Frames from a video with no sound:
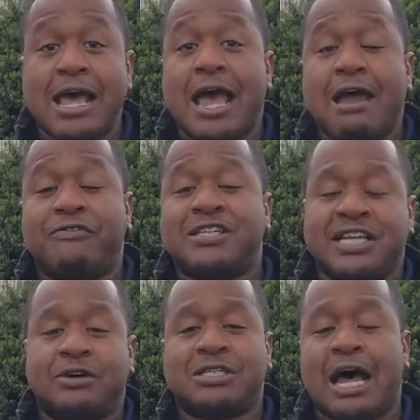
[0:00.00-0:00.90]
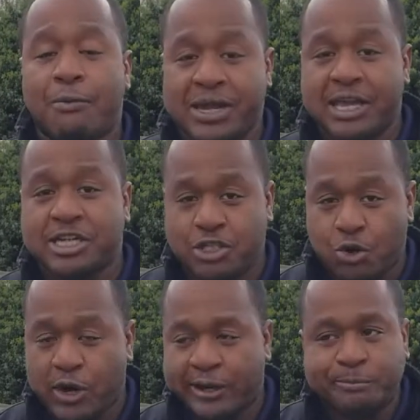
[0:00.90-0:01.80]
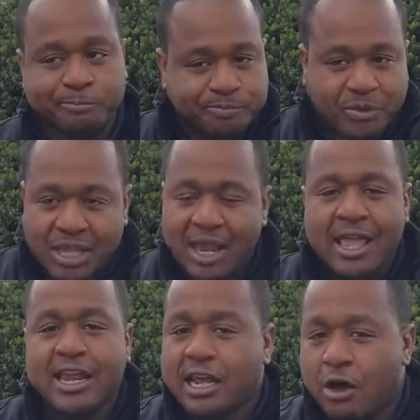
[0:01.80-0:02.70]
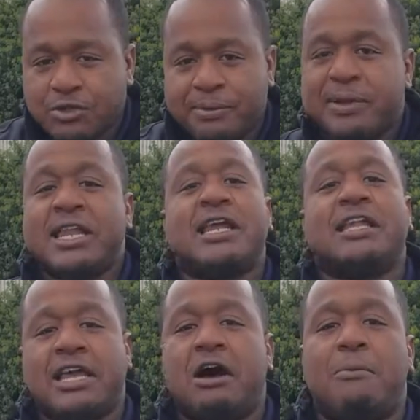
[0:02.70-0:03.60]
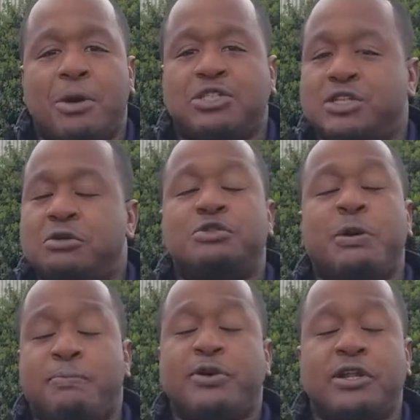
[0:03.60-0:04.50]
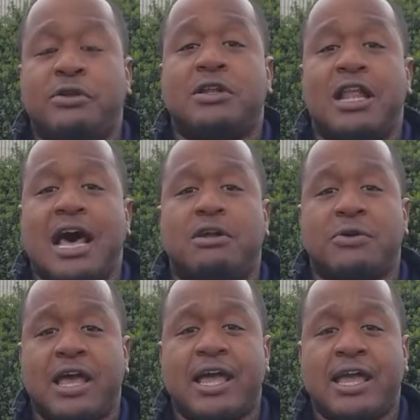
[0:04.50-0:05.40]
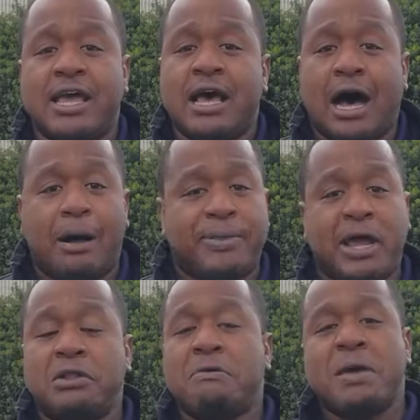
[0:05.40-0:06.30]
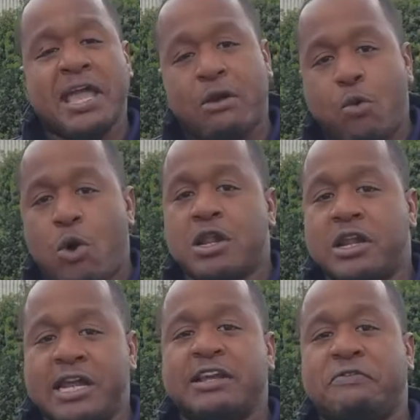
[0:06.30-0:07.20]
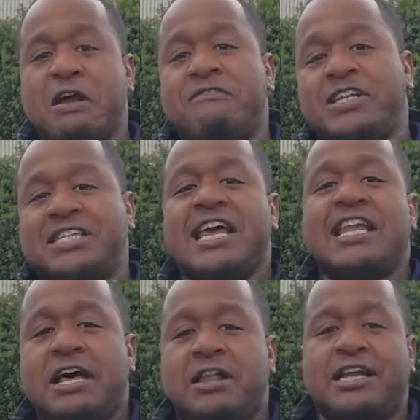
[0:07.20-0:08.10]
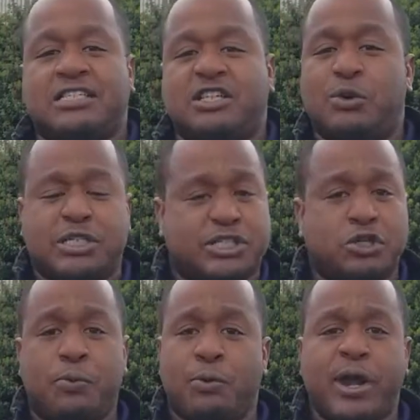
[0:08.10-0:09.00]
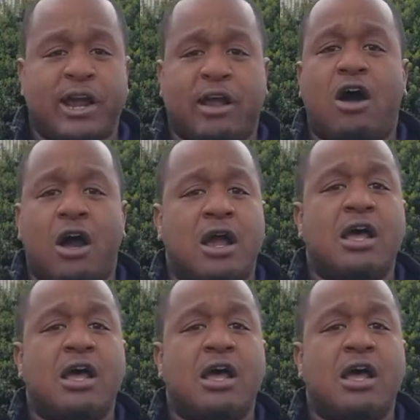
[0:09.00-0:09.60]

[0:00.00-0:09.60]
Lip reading: Every single time we get a touring, it goes immediately almost, soon as we put it on the lot, okay? They only make one of these for every 10 LXs, so it's a super rare car,